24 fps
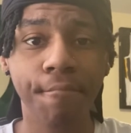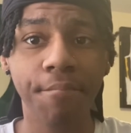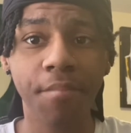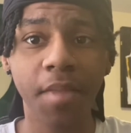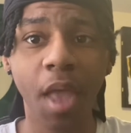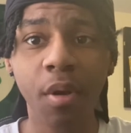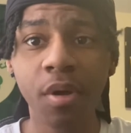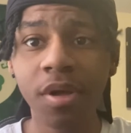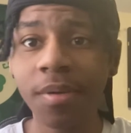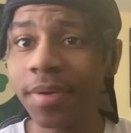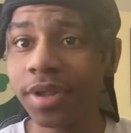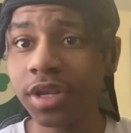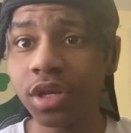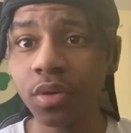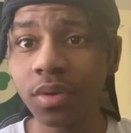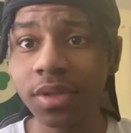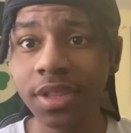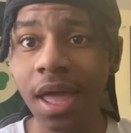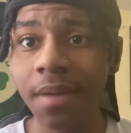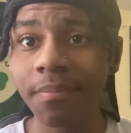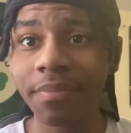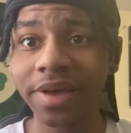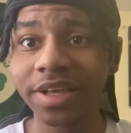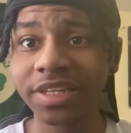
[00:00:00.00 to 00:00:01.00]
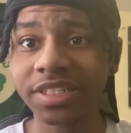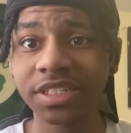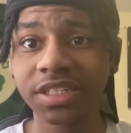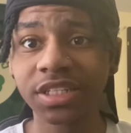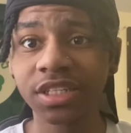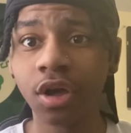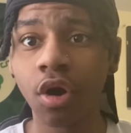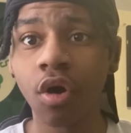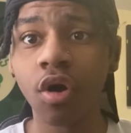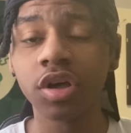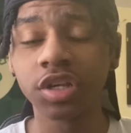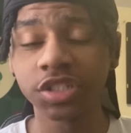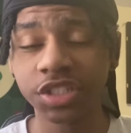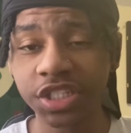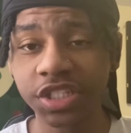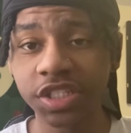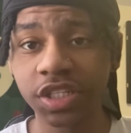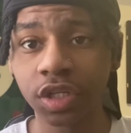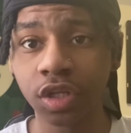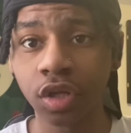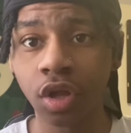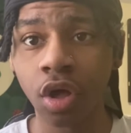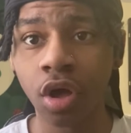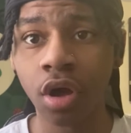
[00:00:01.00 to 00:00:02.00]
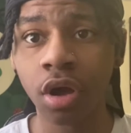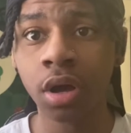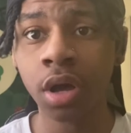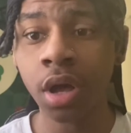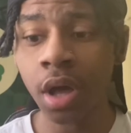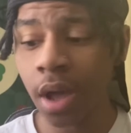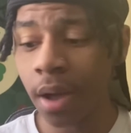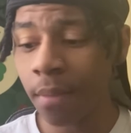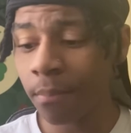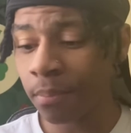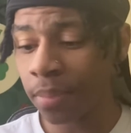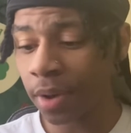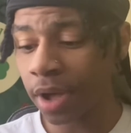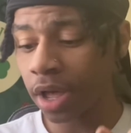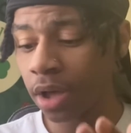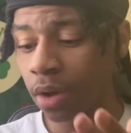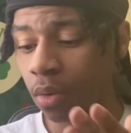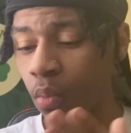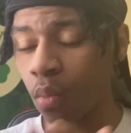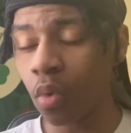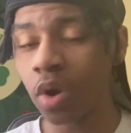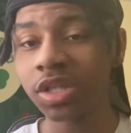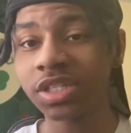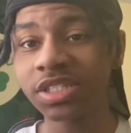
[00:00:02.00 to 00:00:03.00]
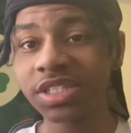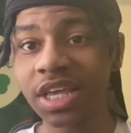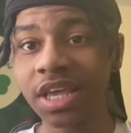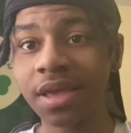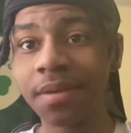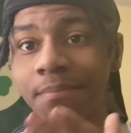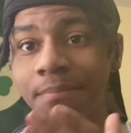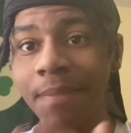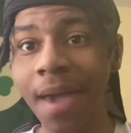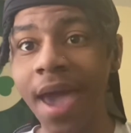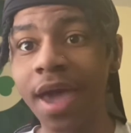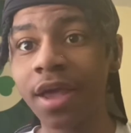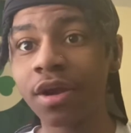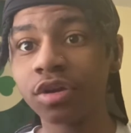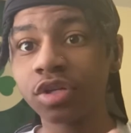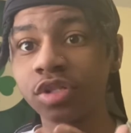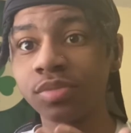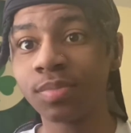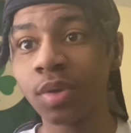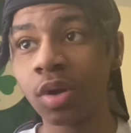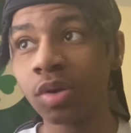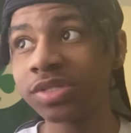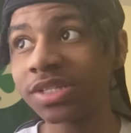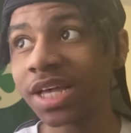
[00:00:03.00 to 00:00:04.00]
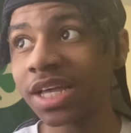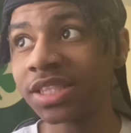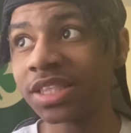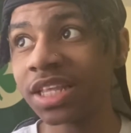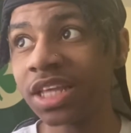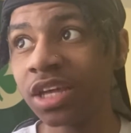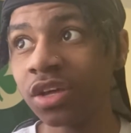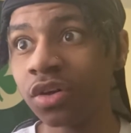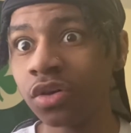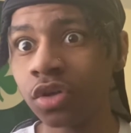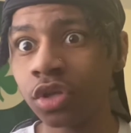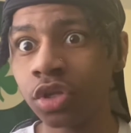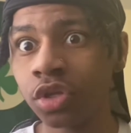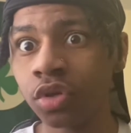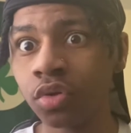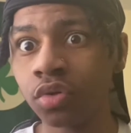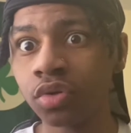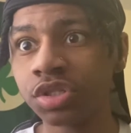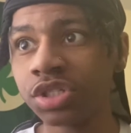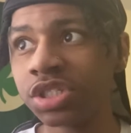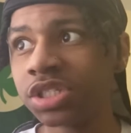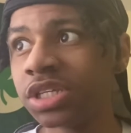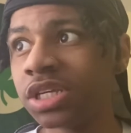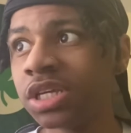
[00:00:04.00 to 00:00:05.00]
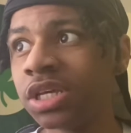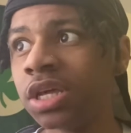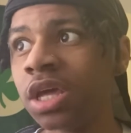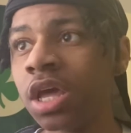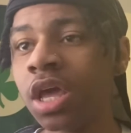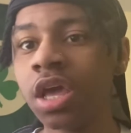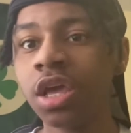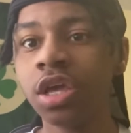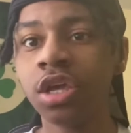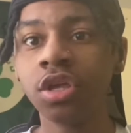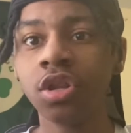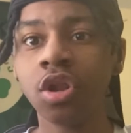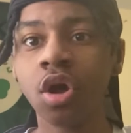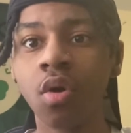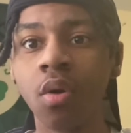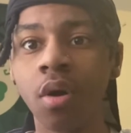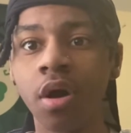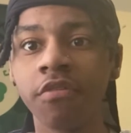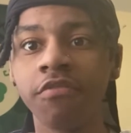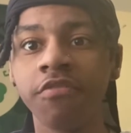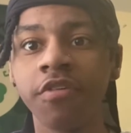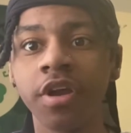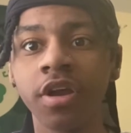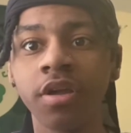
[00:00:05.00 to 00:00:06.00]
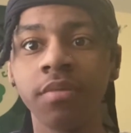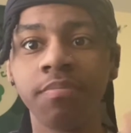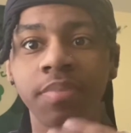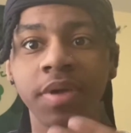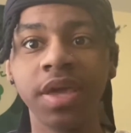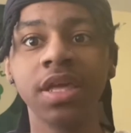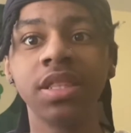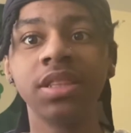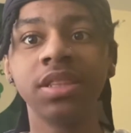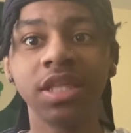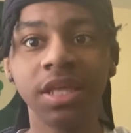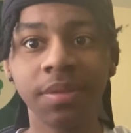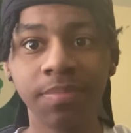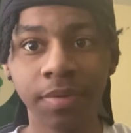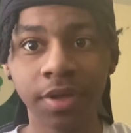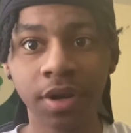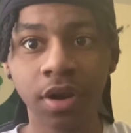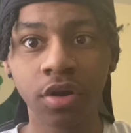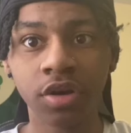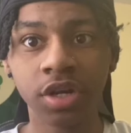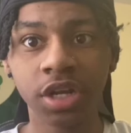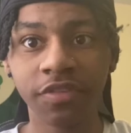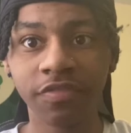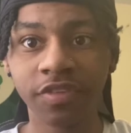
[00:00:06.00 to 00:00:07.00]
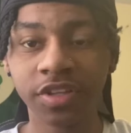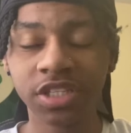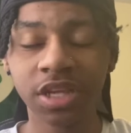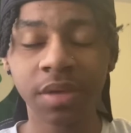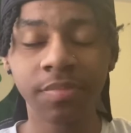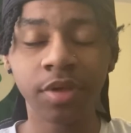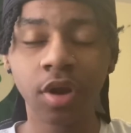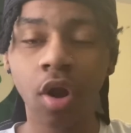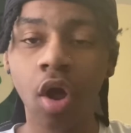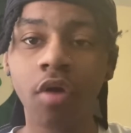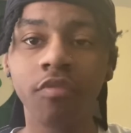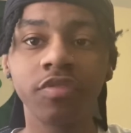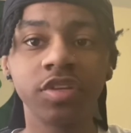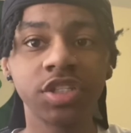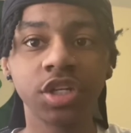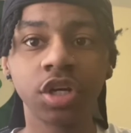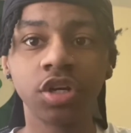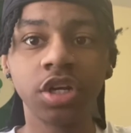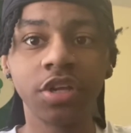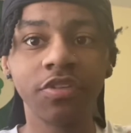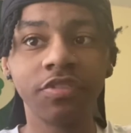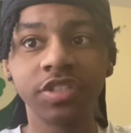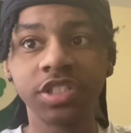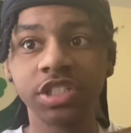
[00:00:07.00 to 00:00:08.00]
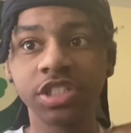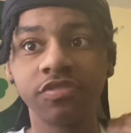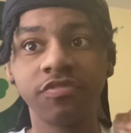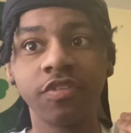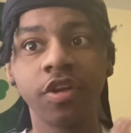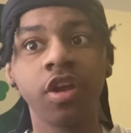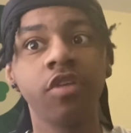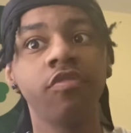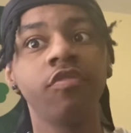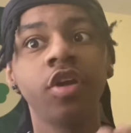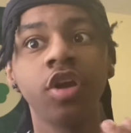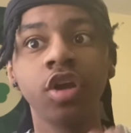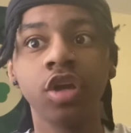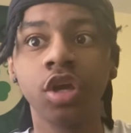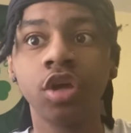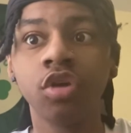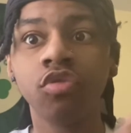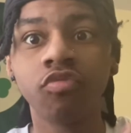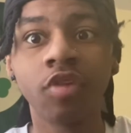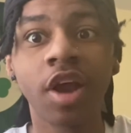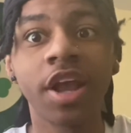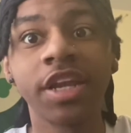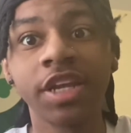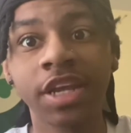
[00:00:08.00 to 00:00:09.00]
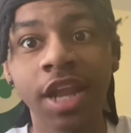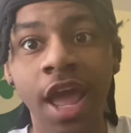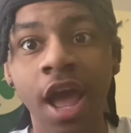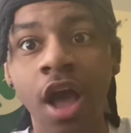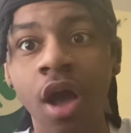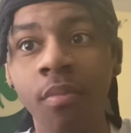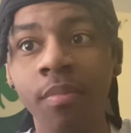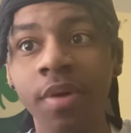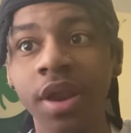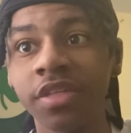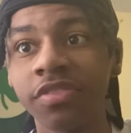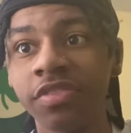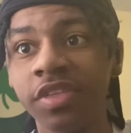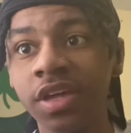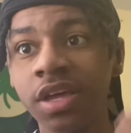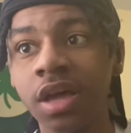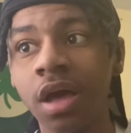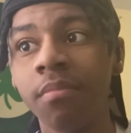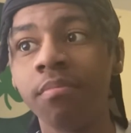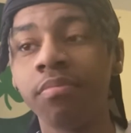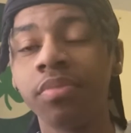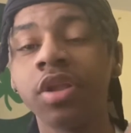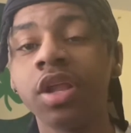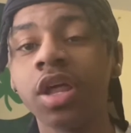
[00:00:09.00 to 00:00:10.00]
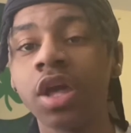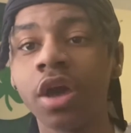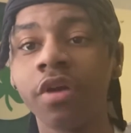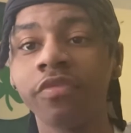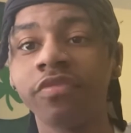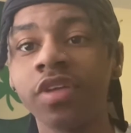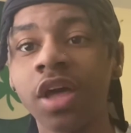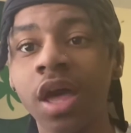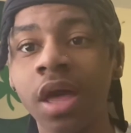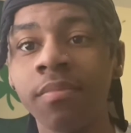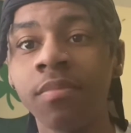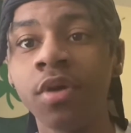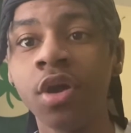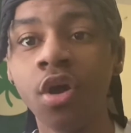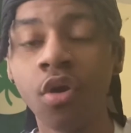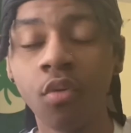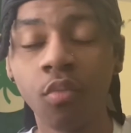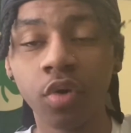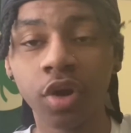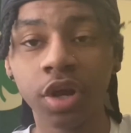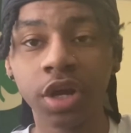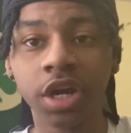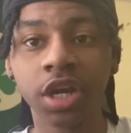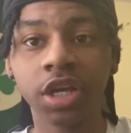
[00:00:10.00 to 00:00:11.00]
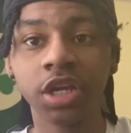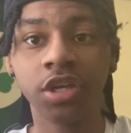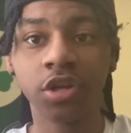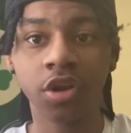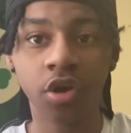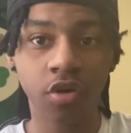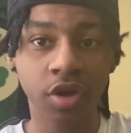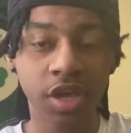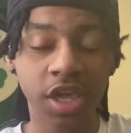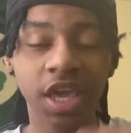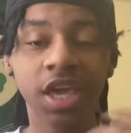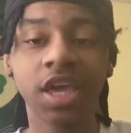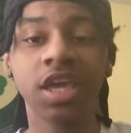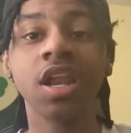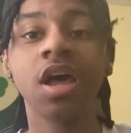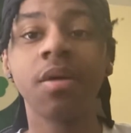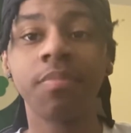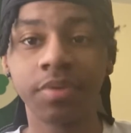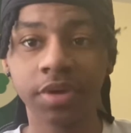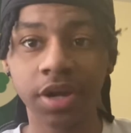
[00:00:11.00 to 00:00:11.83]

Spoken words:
We've been doing that basically all season long, but once it matters most, I think you'll see, you know, a very big leap in our defense. I mean, obviously, our defense is very, very good right now, but I think come playoff time, we're going to, you know, kick it up a